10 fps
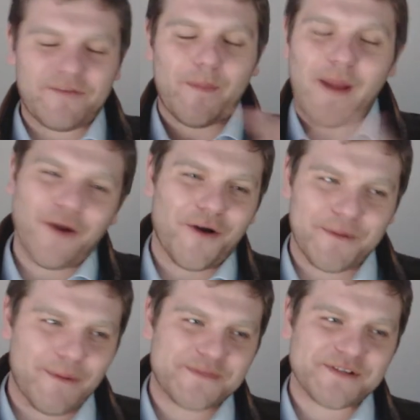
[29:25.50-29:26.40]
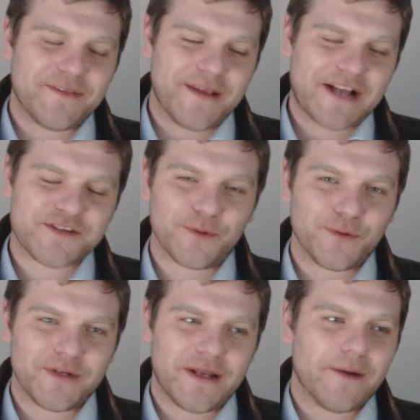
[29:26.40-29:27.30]
you can get it from the Black Library website,
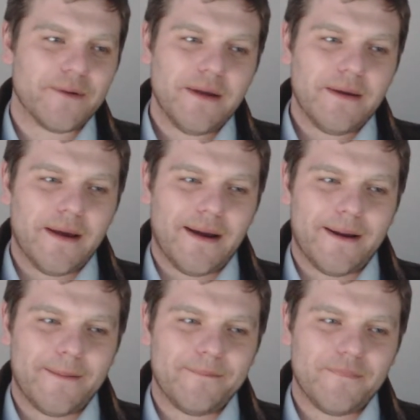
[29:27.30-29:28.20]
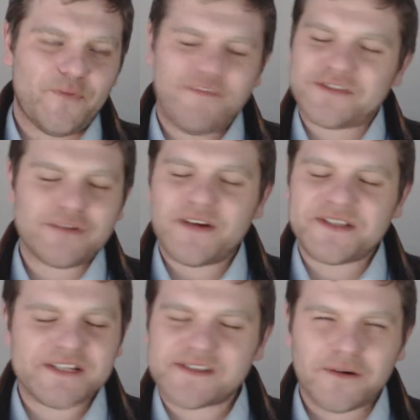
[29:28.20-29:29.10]
the actual audio. Um, but
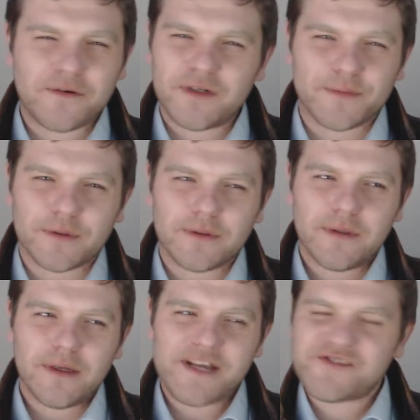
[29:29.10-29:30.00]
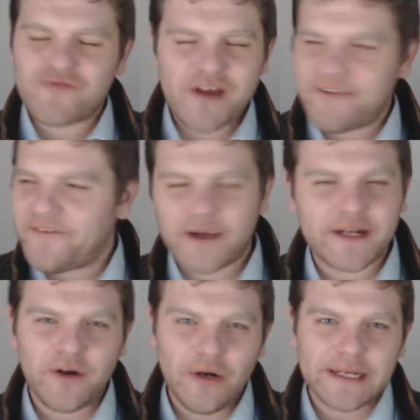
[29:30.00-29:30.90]
for some reason, it's not on Audible. It's
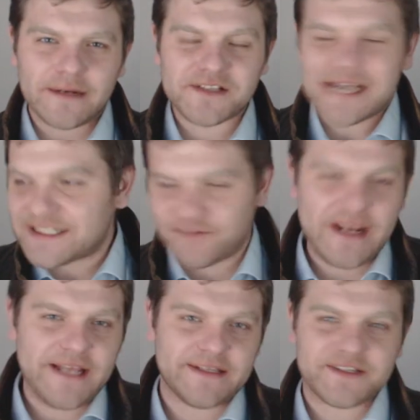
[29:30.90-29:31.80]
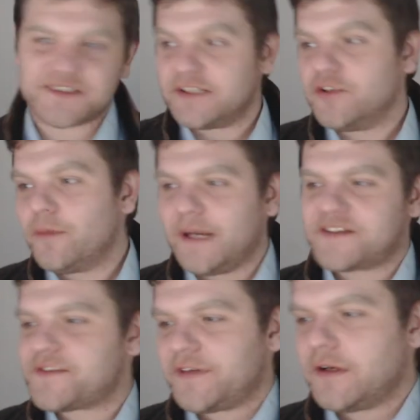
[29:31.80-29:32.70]
really fucking annoying because I had to read this,
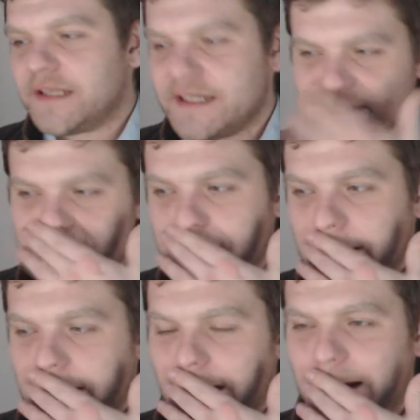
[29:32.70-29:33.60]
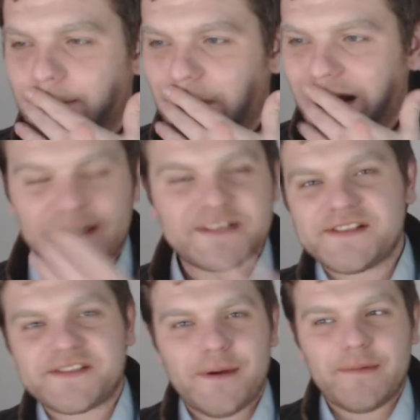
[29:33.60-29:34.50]
and normally something like this um,
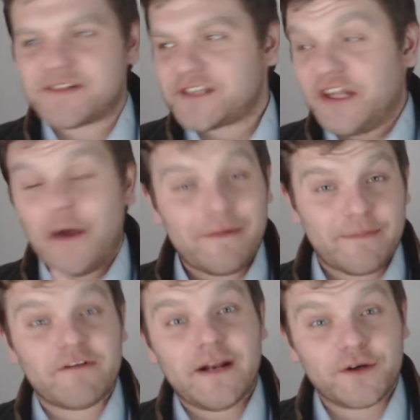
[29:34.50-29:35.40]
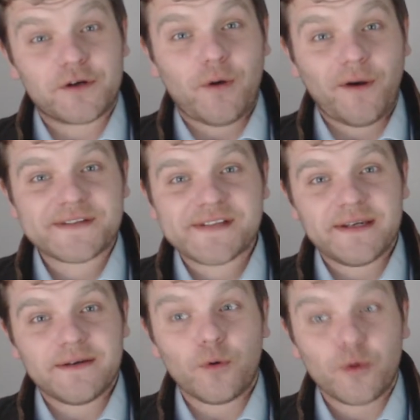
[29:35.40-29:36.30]
I'd listen to it because I know it'd be really good
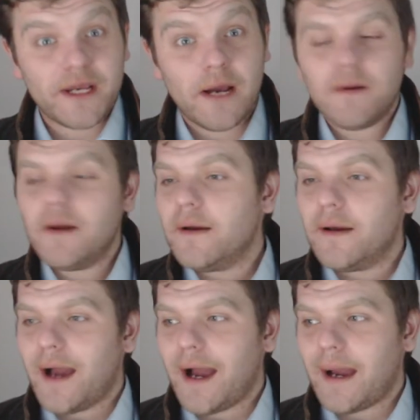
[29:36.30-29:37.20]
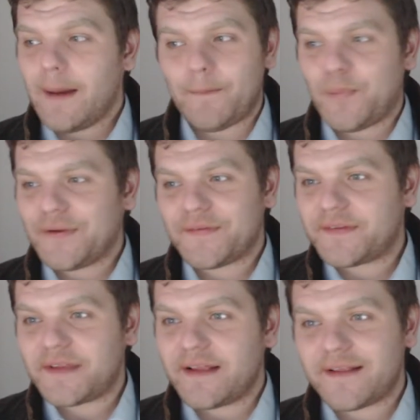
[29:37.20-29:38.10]
quality audio. Uh,
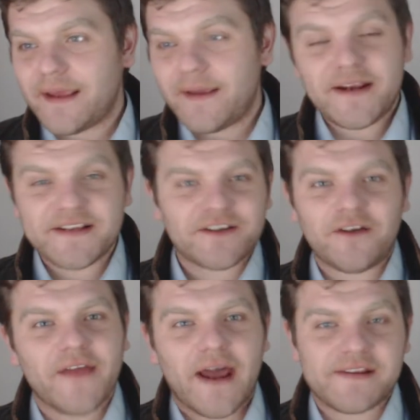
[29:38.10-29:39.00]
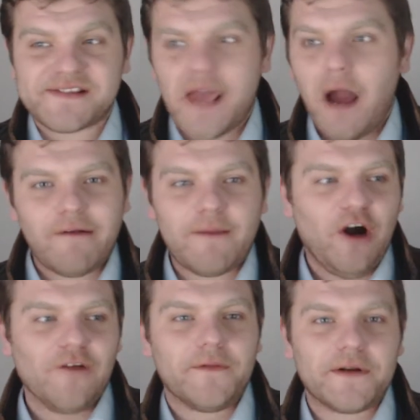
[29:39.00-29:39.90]
but th- he isn't on there. It's the
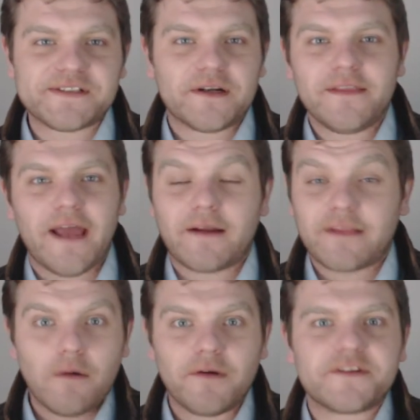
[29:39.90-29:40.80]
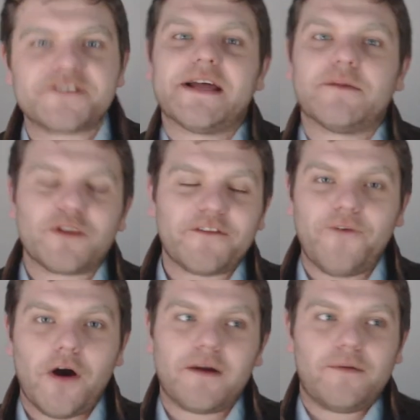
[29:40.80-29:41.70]
only one that isn't on there. I don't
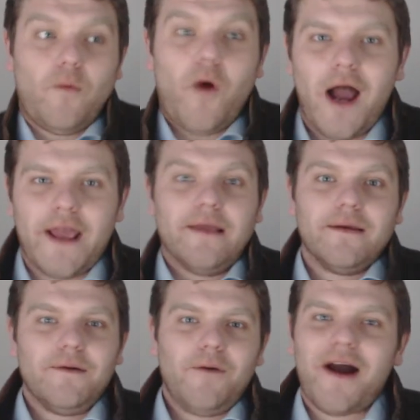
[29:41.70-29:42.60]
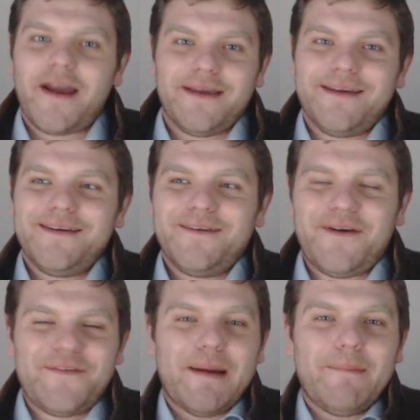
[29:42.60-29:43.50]
understand what the fuck. Why?
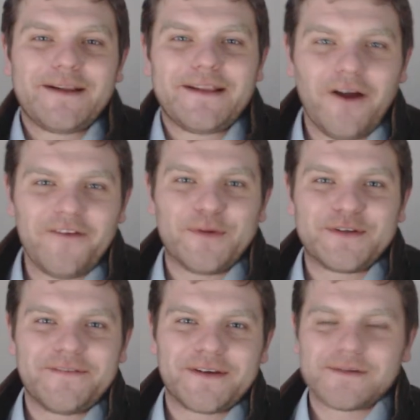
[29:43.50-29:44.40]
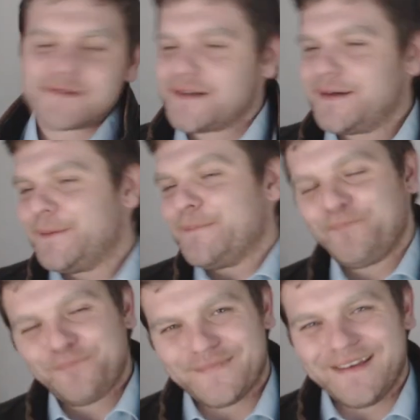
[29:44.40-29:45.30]
Why? Why have you made my life more difficult?
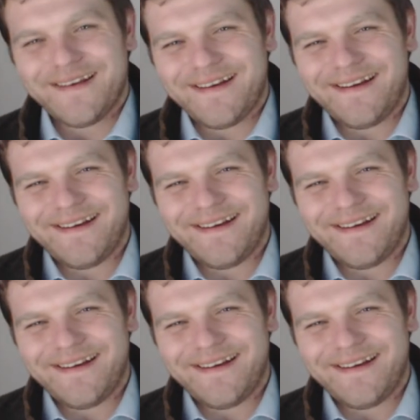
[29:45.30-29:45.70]
oh,